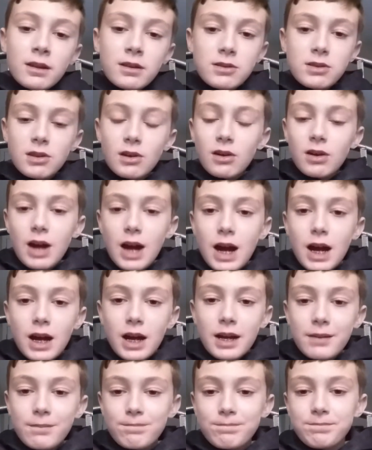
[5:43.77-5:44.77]
so
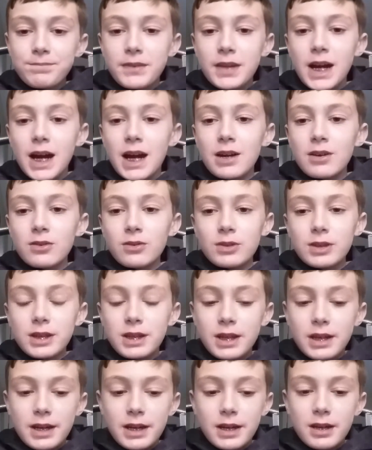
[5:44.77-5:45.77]
I only
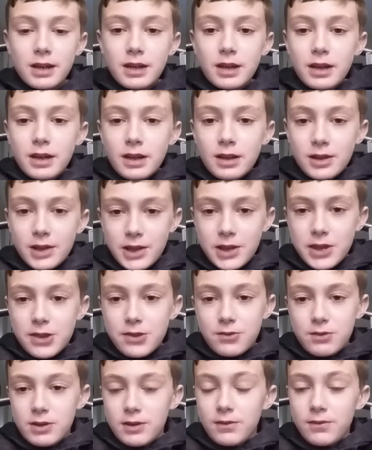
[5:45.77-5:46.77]
get like
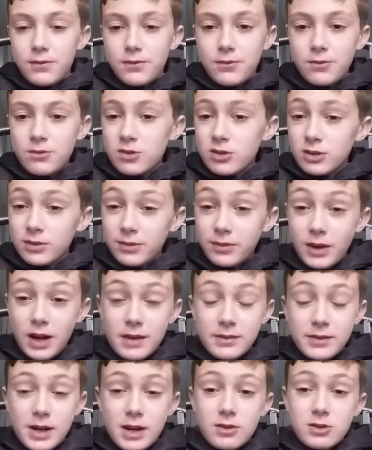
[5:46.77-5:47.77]
3, 4,
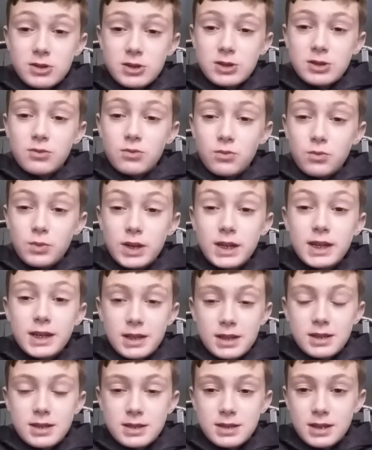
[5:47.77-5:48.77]
5 hours on
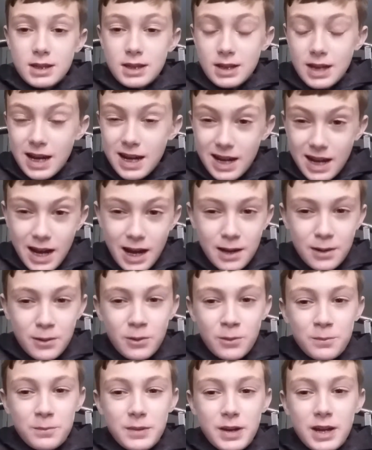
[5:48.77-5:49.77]
weekends, and I
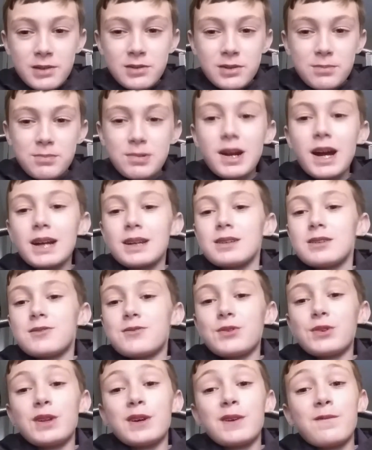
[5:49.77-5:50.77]
don't ever practice
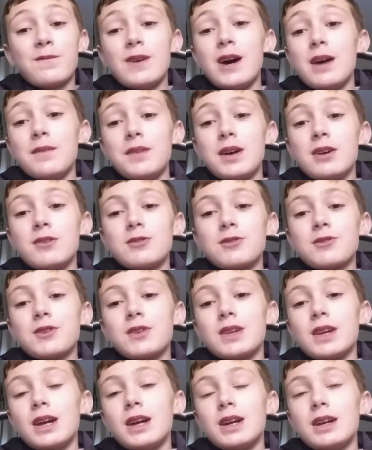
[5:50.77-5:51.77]
for like 5 hours a
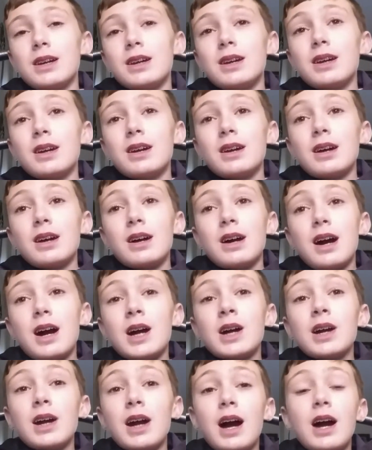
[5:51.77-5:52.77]
day.
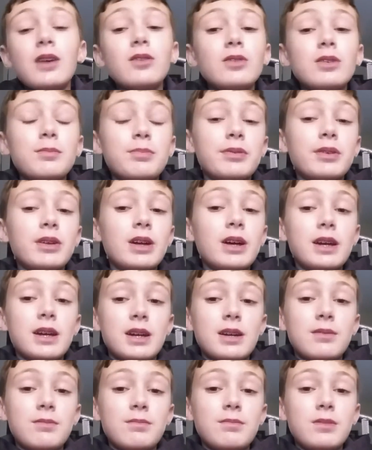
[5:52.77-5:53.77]
I only
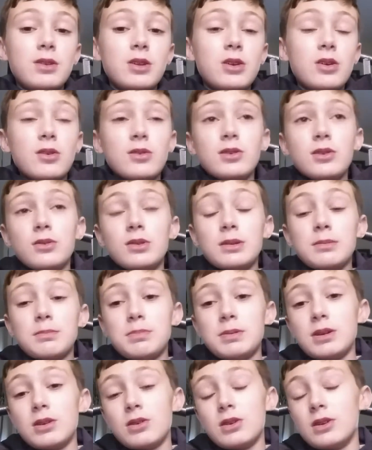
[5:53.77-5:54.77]
play yo-yoing
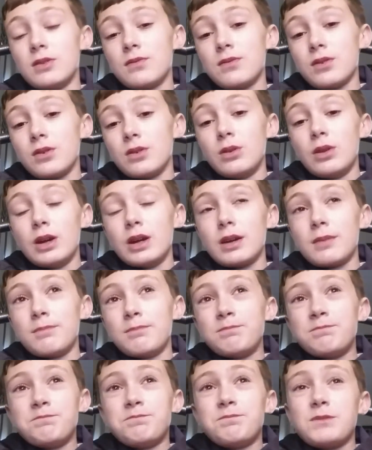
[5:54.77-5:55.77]
period for like
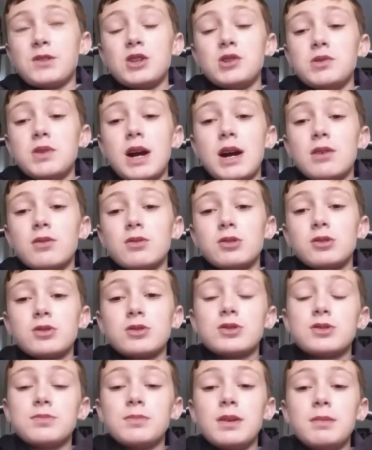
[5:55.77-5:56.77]
2
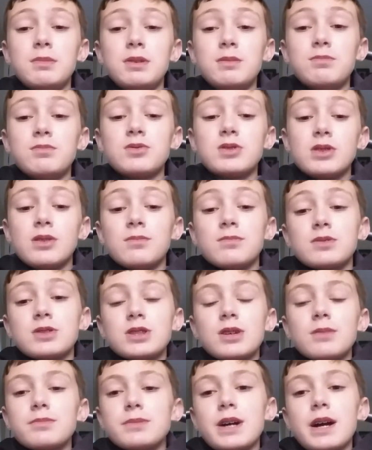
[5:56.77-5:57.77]
hours, maybe
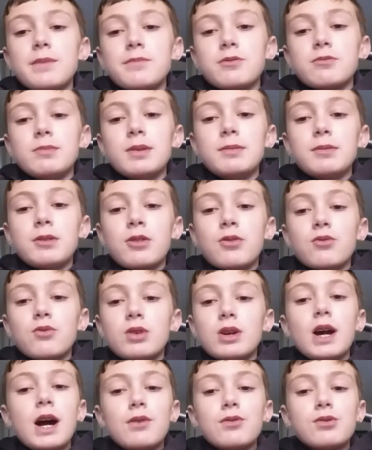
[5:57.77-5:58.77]
sometimes maybe
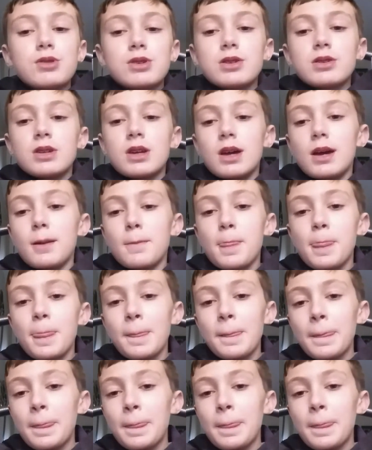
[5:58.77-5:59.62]
3 hours a day.